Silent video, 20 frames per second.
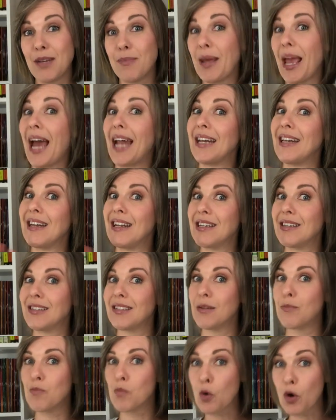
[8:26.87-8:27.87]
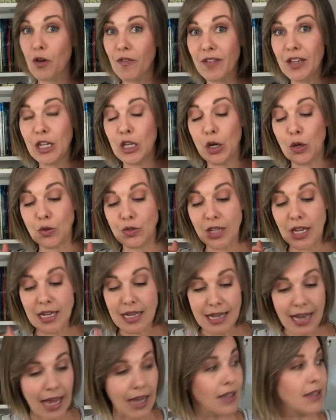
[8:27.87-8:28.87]
to be adding in some more videos
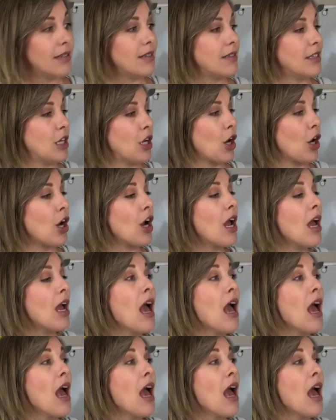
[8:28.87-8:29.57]
next year.